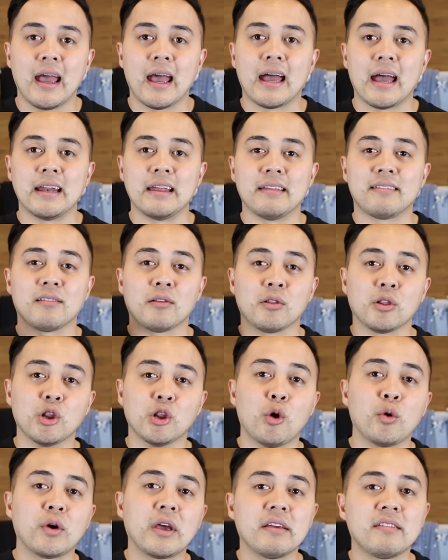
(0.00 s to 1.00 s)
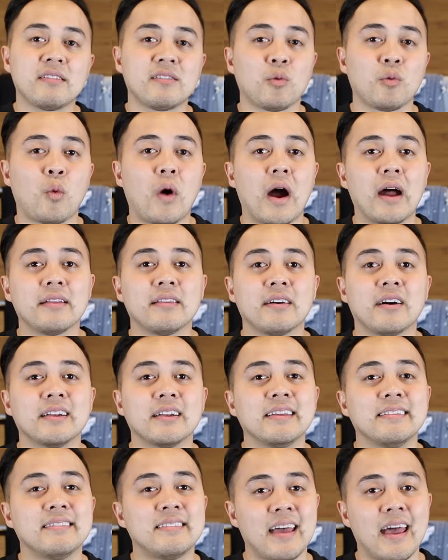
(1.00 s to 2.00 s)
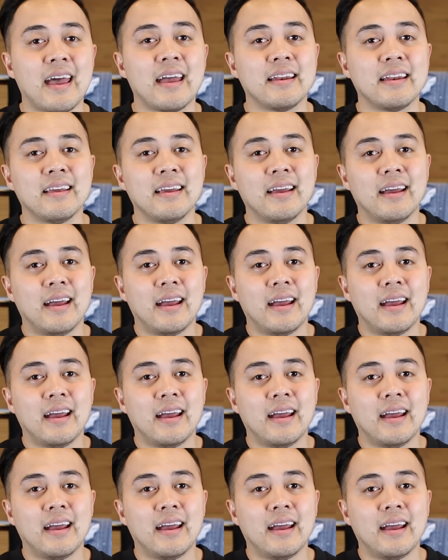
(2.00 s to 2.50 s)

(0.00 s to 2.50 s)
and it's Locust Wild Honey 10.